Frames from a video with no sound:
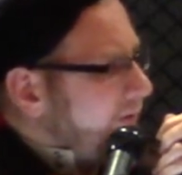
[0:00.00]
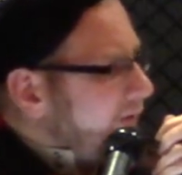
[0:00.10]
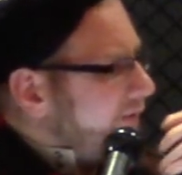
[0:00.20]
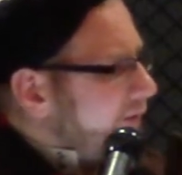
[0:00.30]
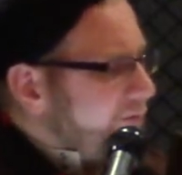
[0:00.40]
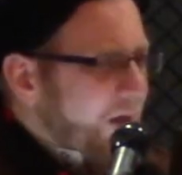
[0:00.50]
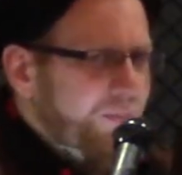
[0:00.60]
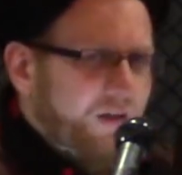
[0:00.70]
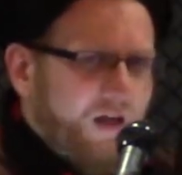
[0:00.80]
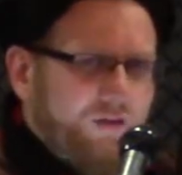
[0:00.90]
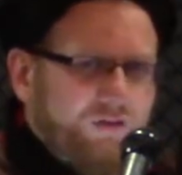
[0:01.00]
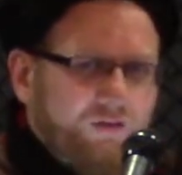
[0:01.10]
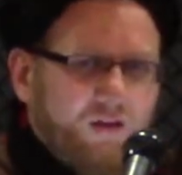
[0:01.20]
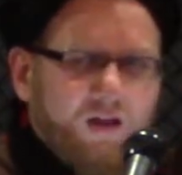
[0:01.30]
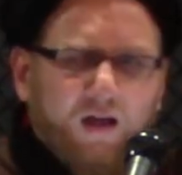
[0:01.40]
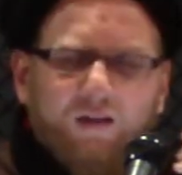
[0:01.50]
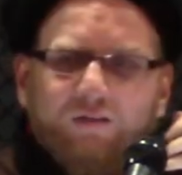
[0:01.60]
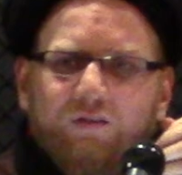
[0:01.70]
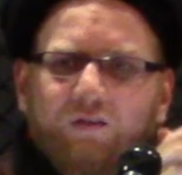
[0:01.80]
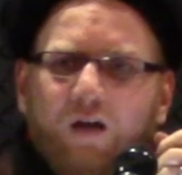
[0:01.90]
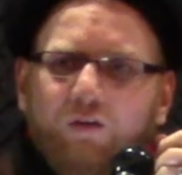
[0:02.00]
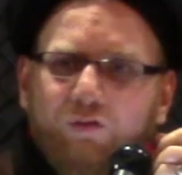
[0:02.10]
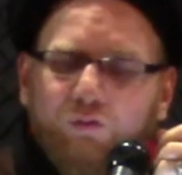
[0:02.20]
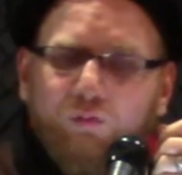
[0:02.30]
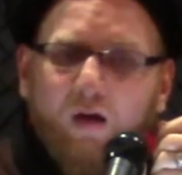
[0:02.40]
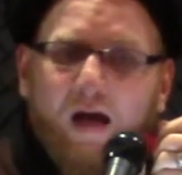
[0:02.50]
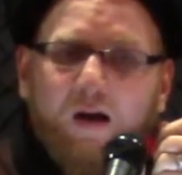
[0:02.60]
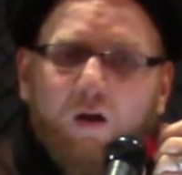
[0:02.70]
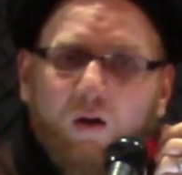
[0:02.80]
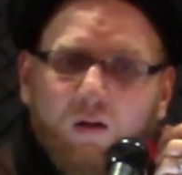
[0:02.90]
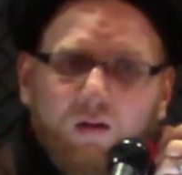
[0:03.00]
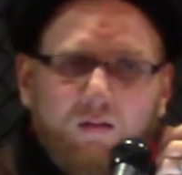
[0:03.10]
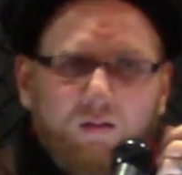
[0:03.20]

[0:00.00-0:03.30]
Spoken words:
This is a fabrication and this is not true at all.